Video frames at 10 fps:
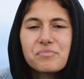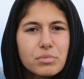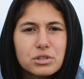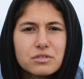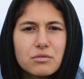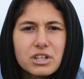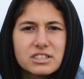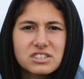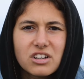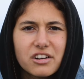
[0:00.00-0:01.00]
But when I
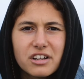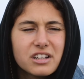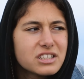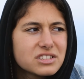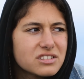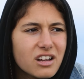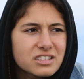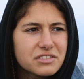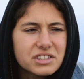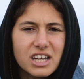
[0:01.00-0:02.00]
started, it's
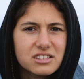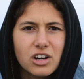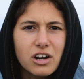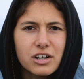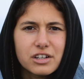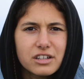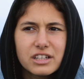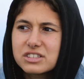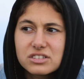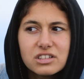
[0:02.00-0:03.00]
not even that hard.
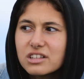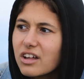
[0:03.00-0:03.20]
It's